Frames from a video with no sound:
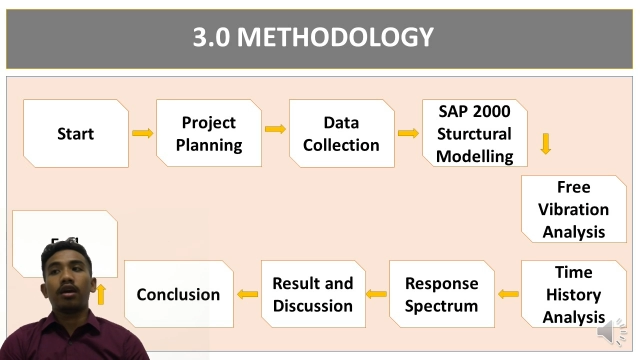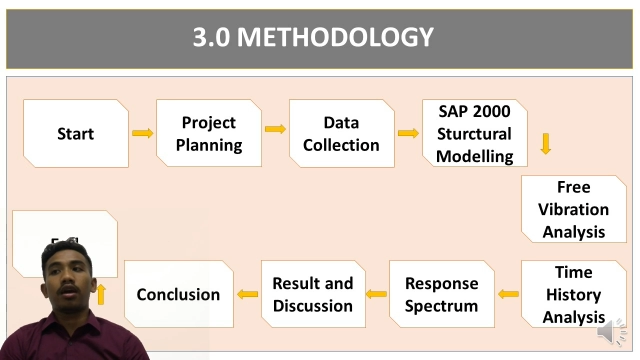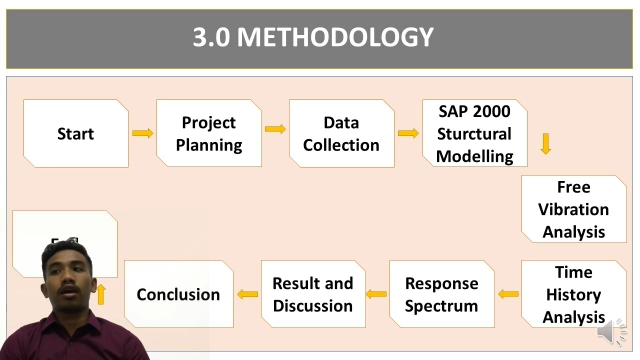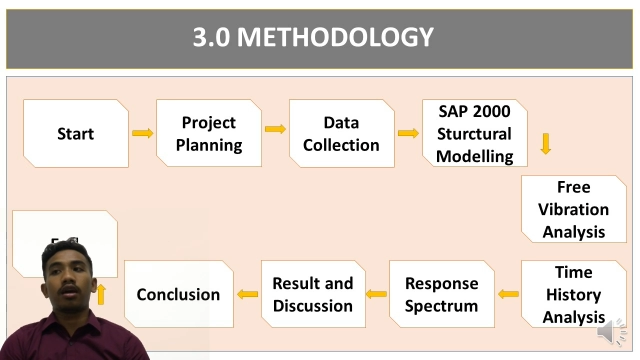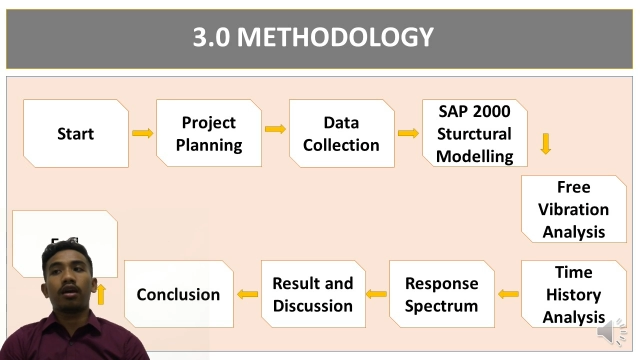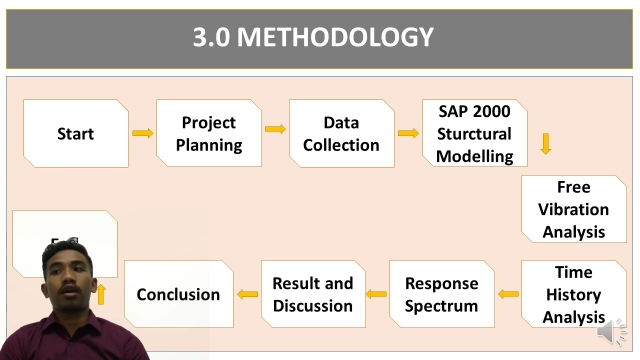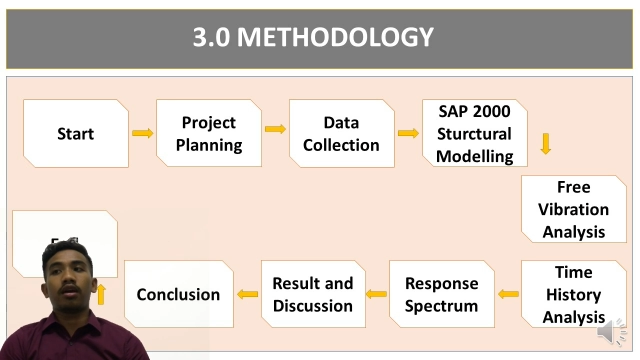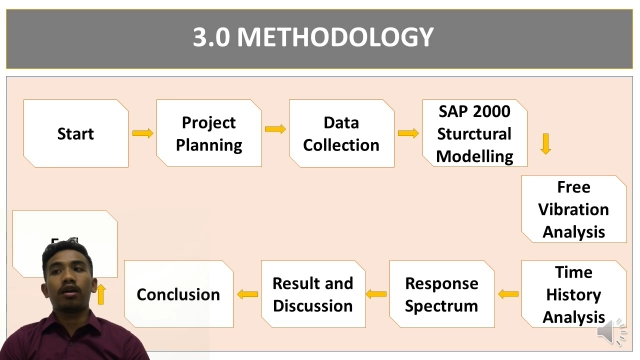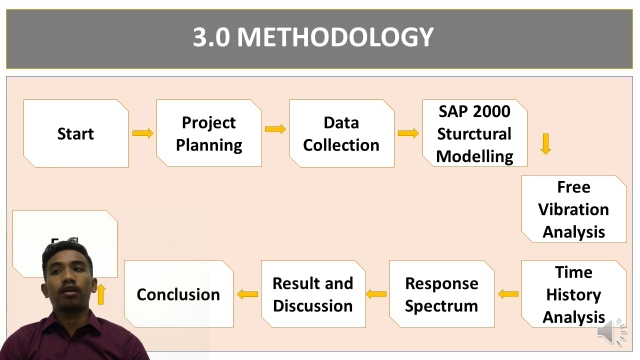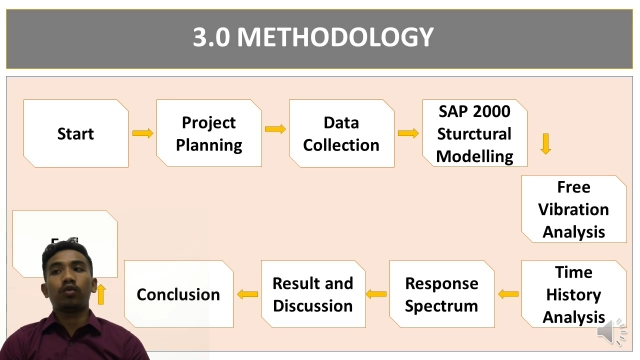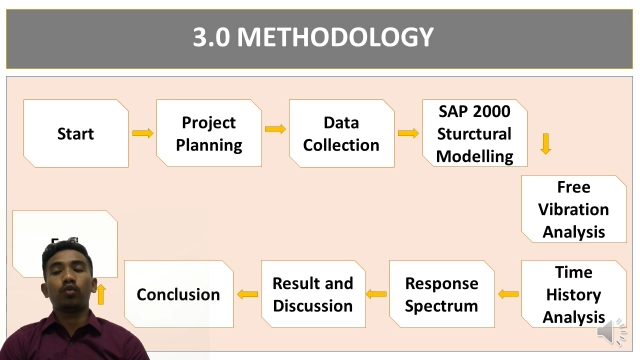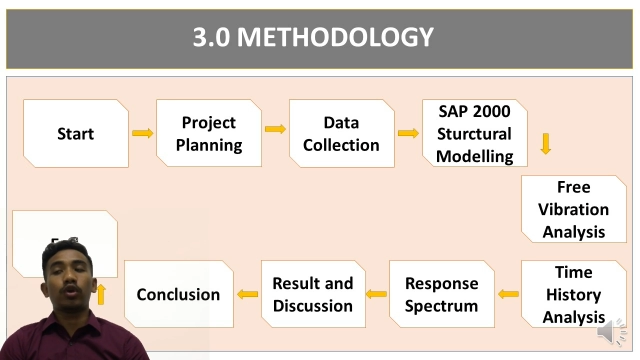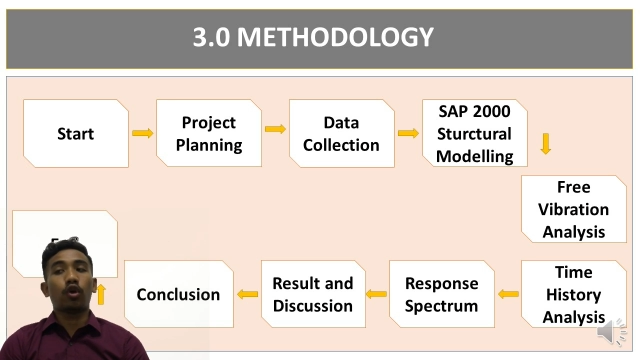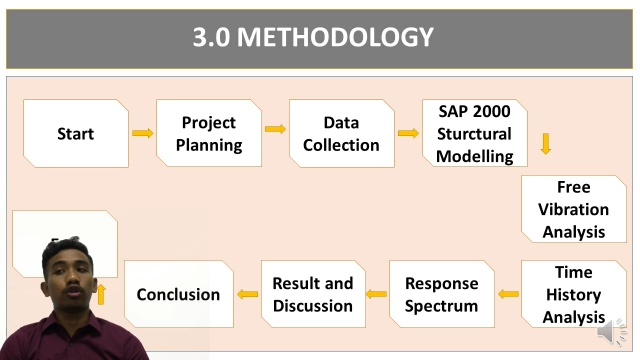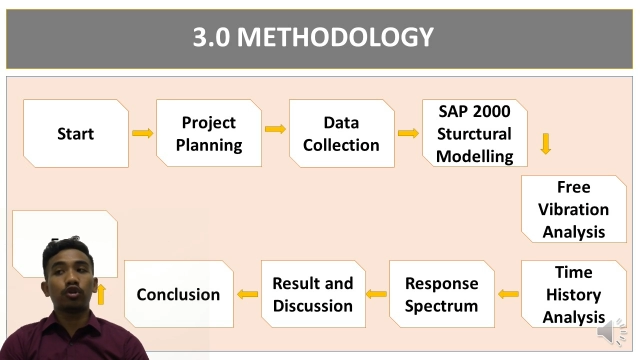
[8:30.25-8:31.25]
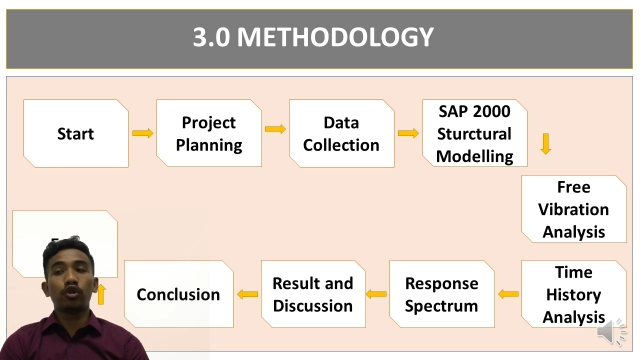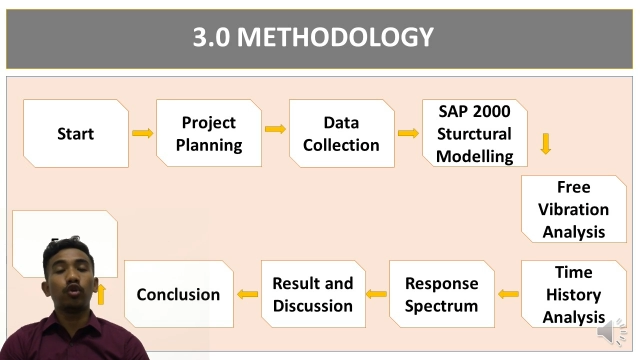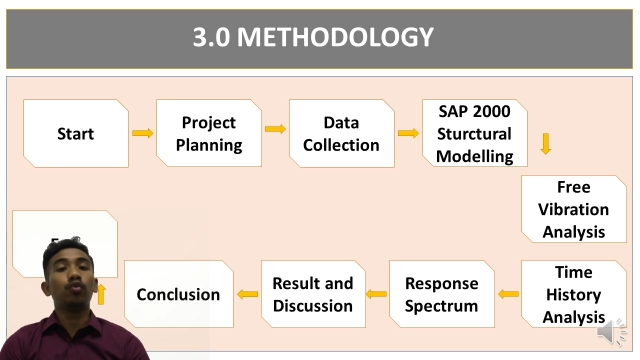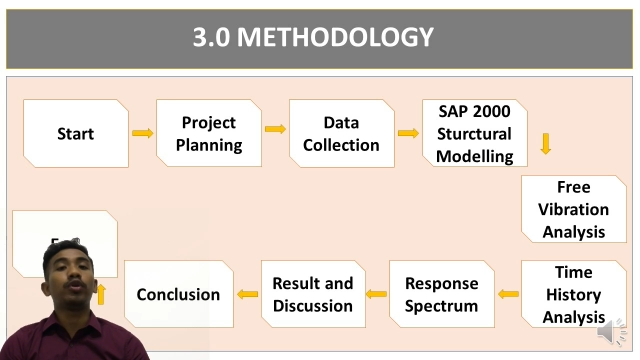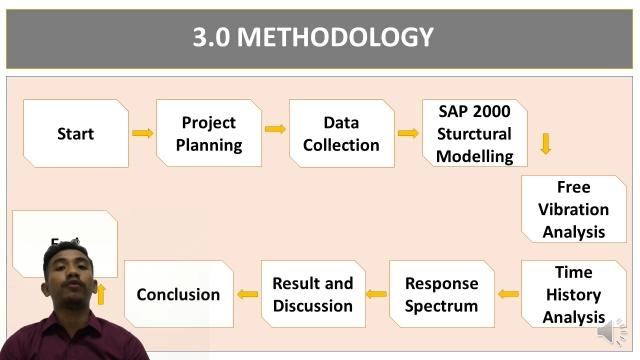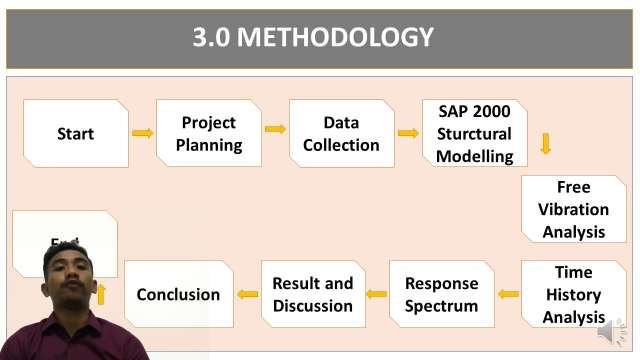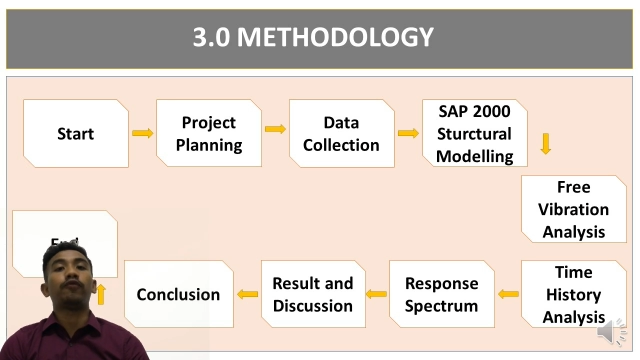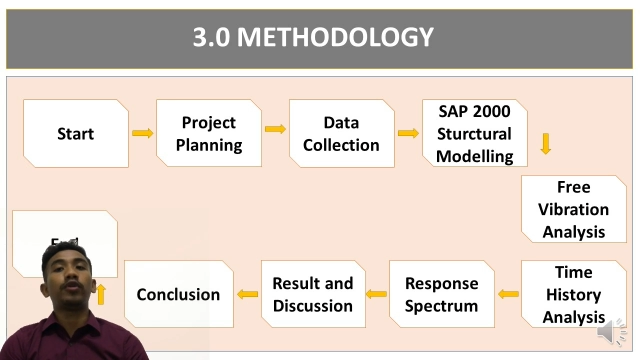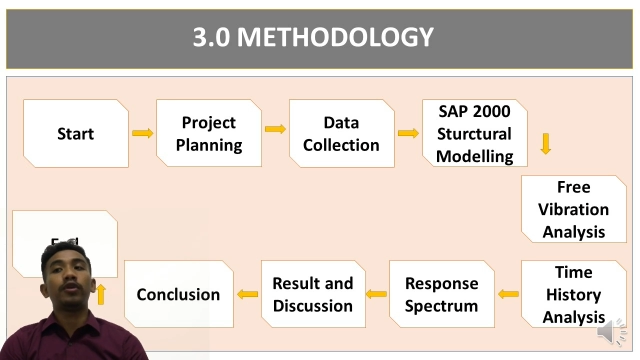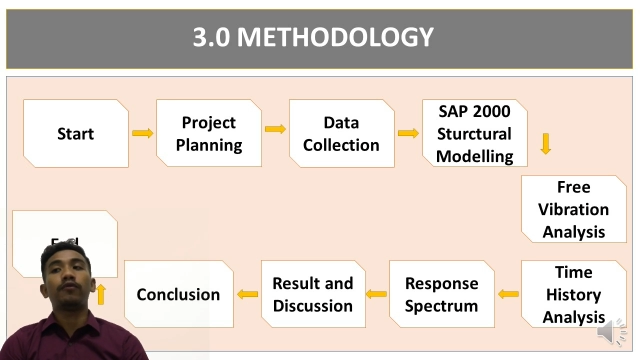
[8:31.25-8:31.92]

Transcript: and we continue with free